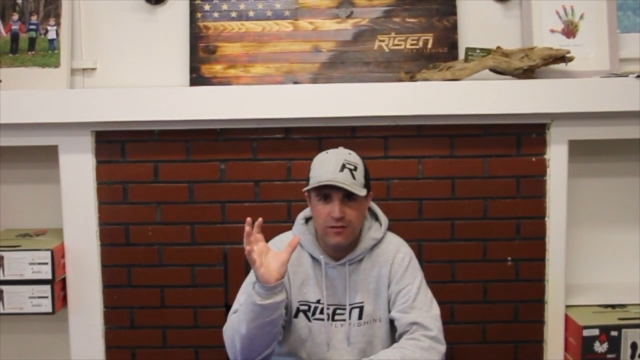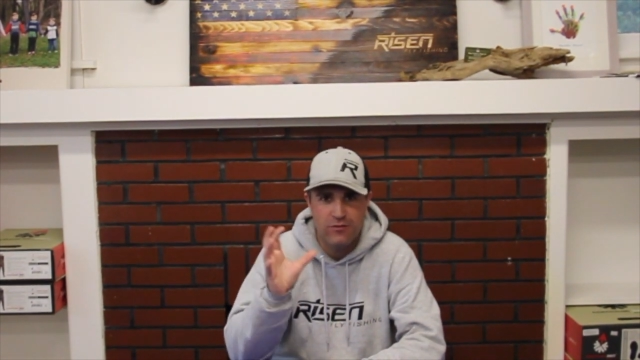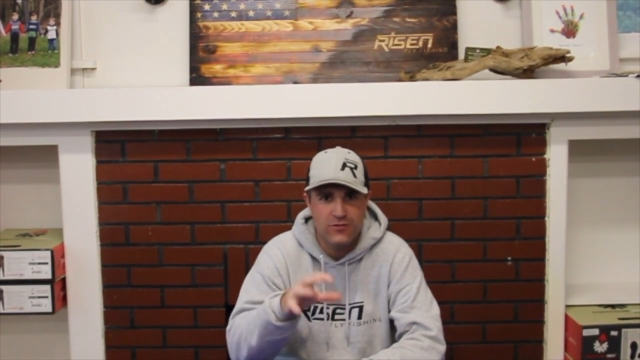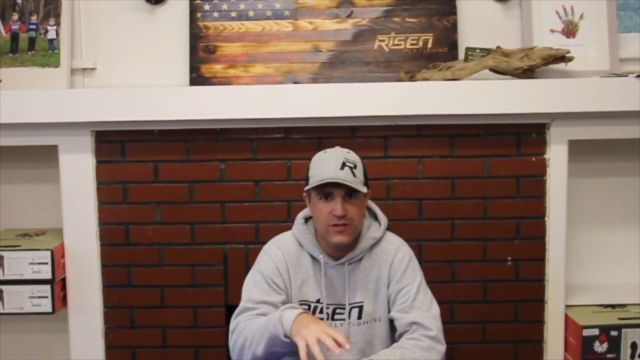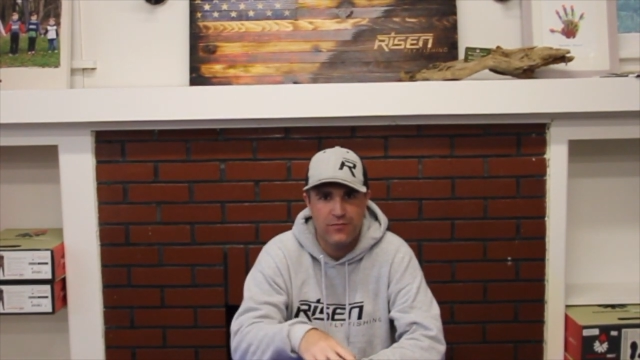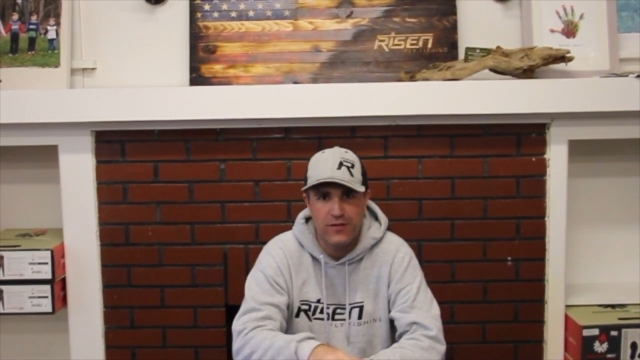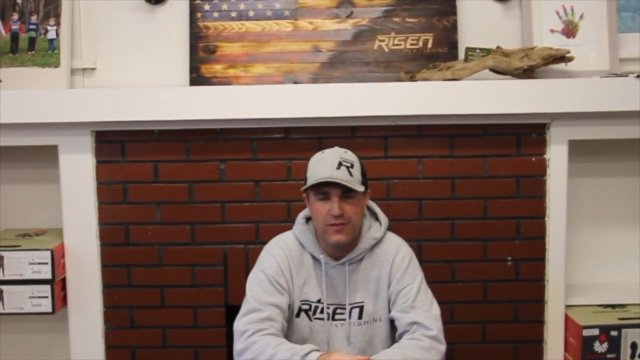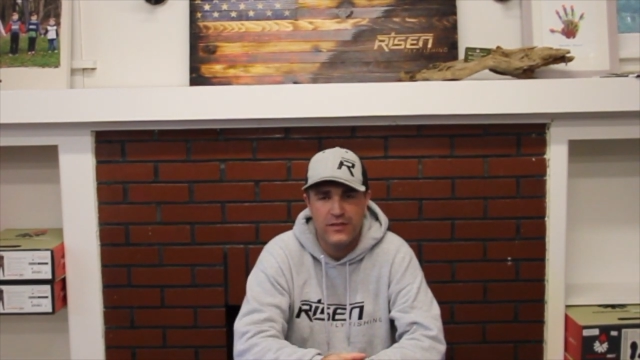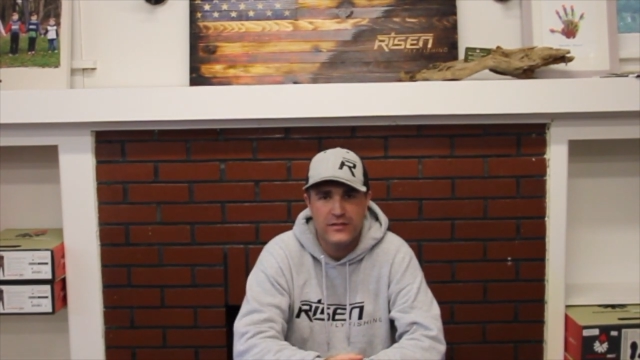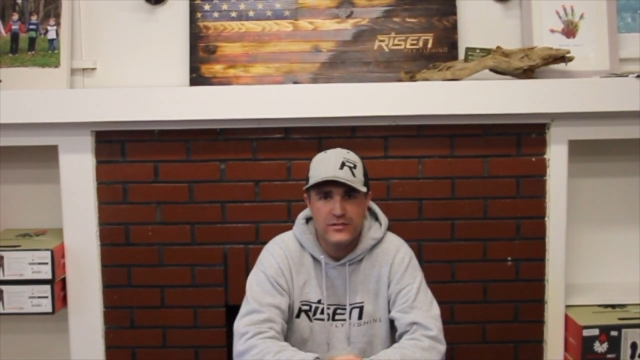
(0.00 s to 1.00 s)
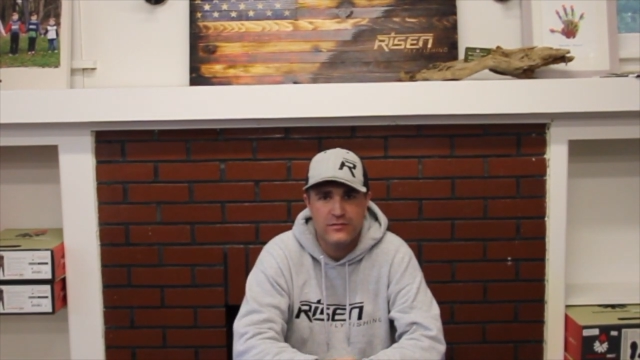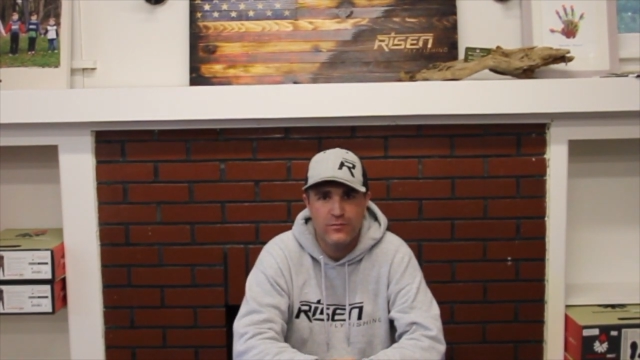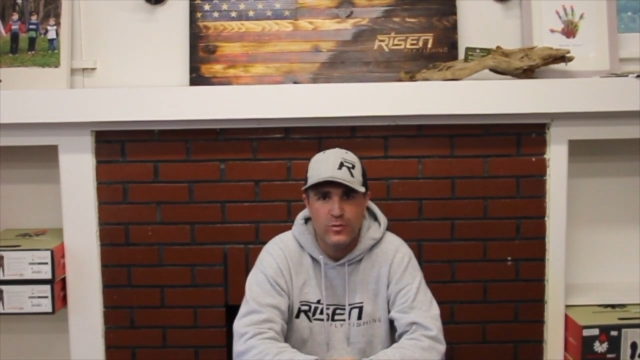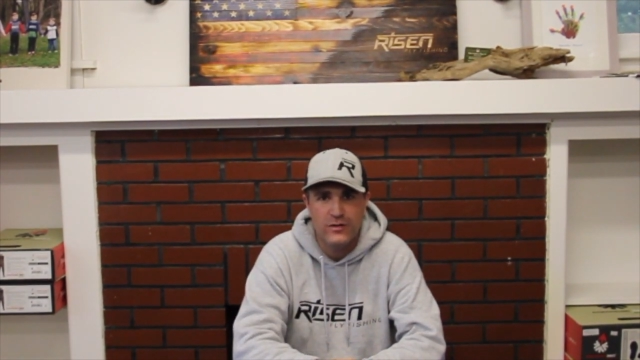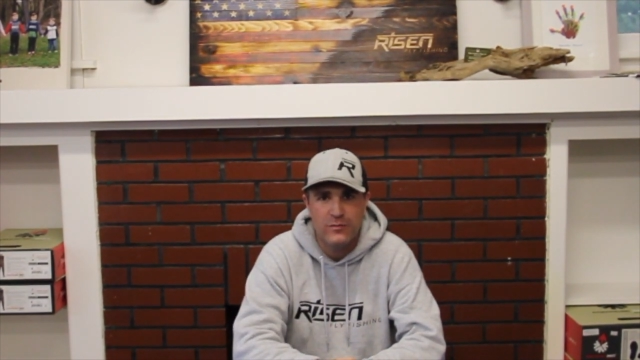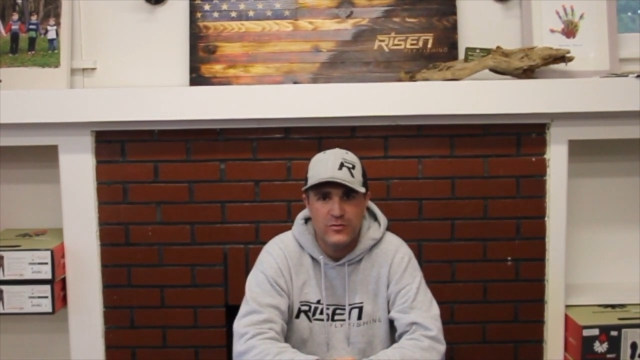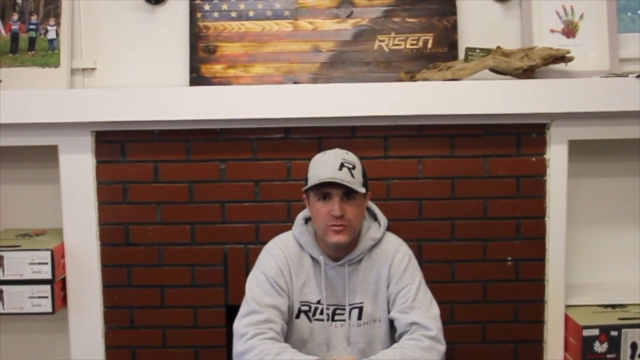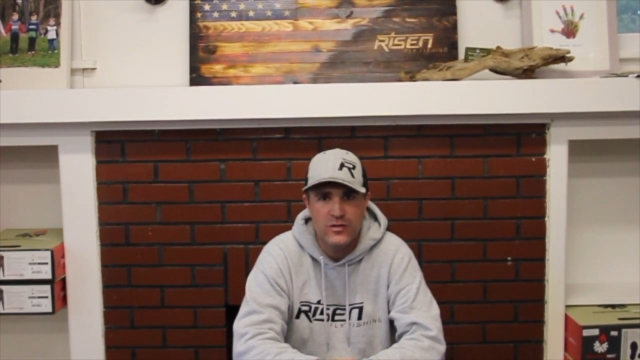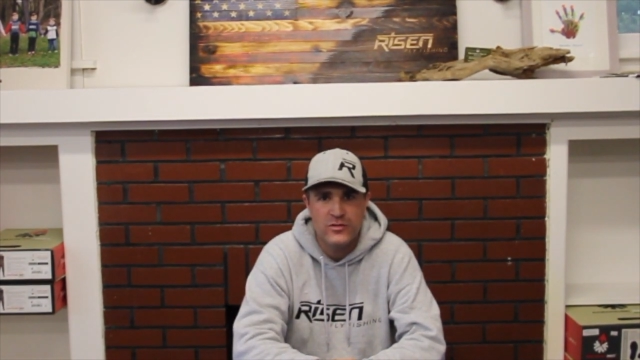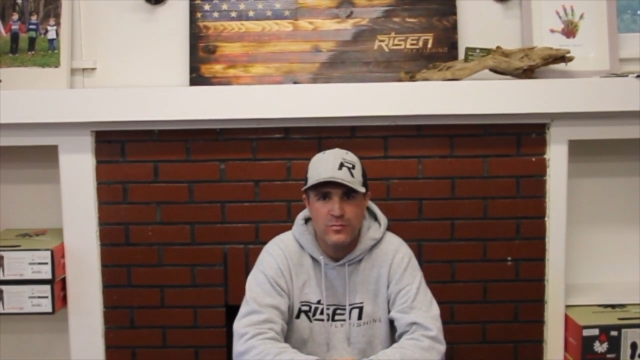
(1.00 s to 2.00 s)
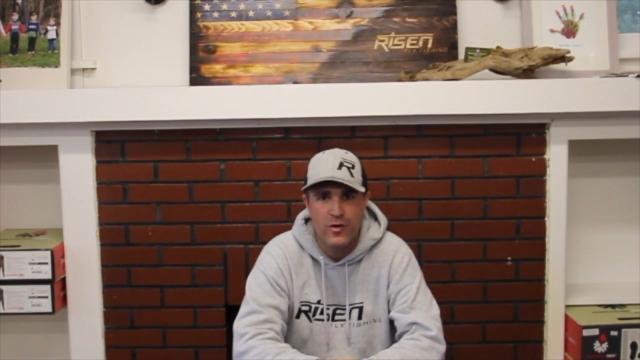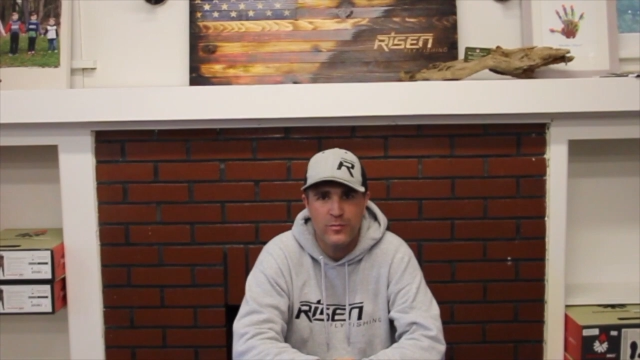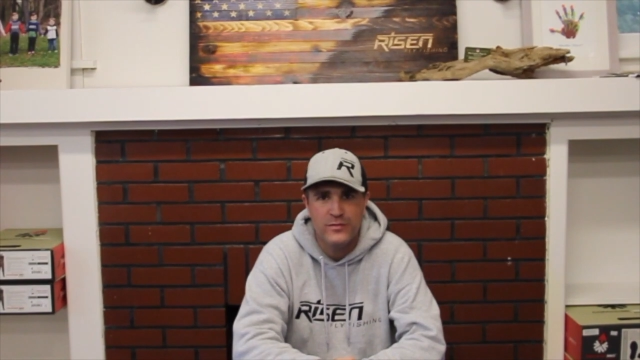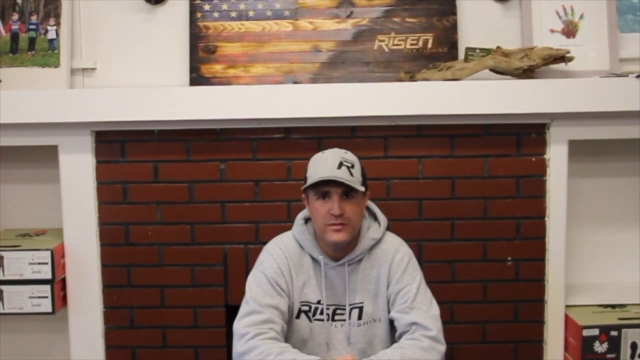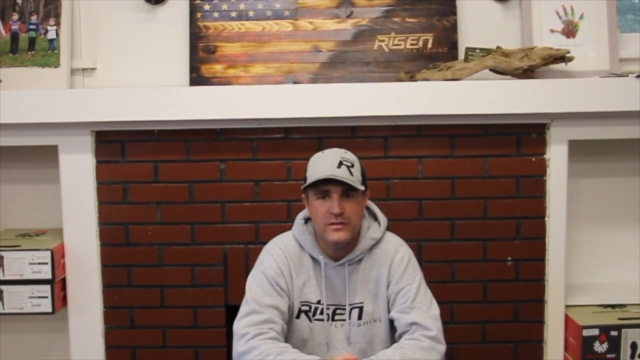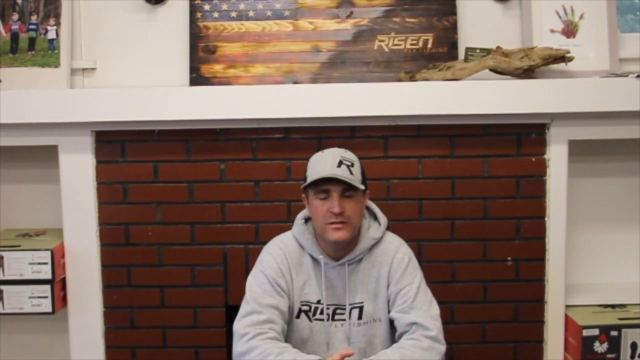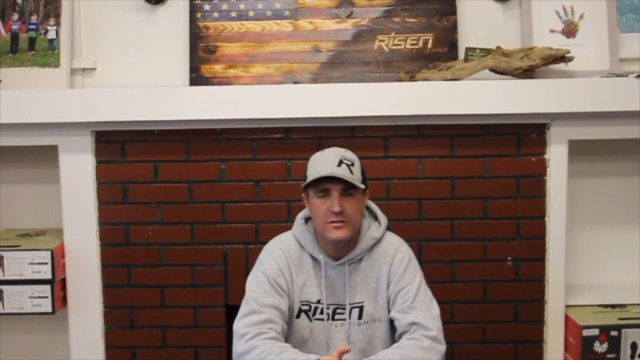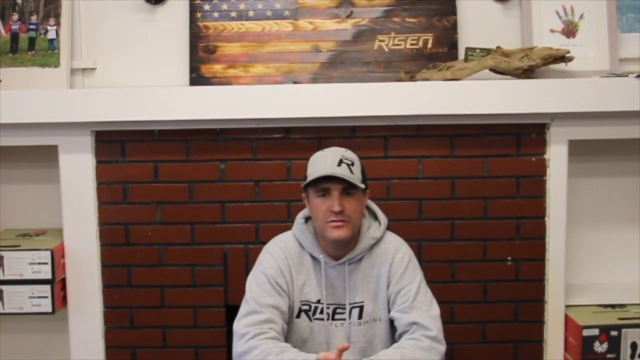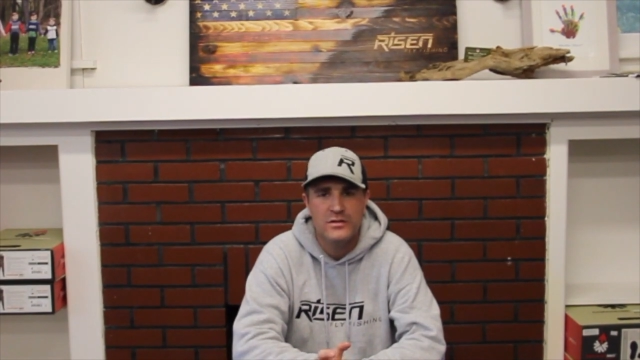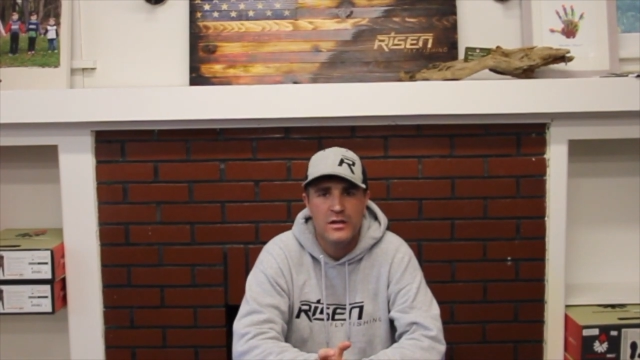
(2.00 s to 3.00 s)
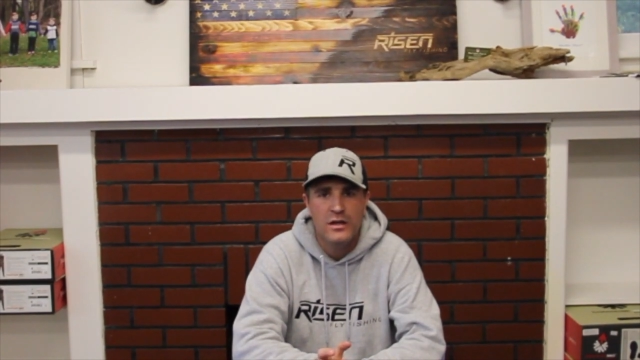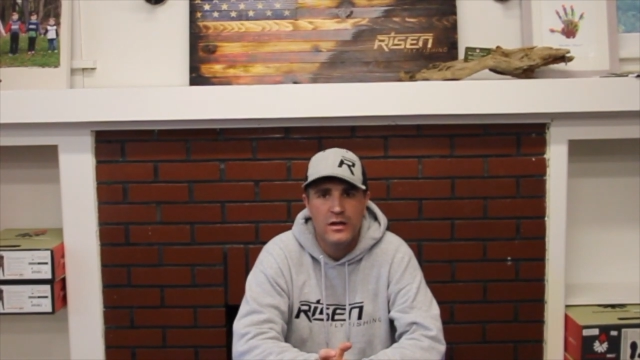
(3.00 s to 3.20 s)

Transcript: you know, stuff like this for demonstration purposes.